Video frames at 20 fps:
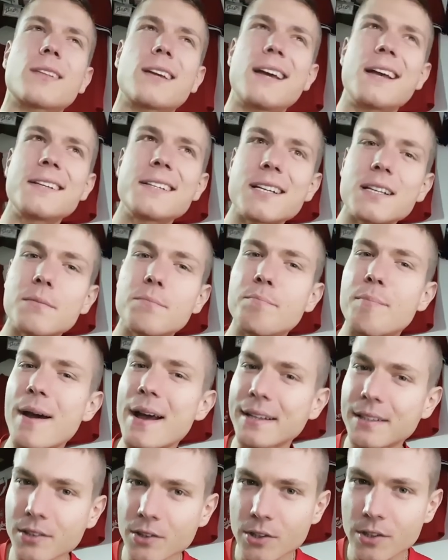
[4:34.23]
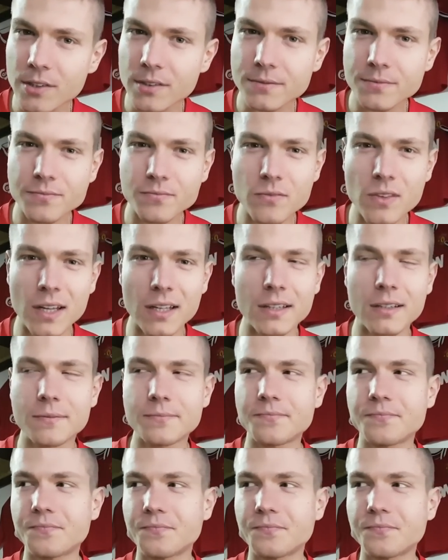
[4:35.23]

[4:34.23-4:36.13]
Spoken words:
is it better than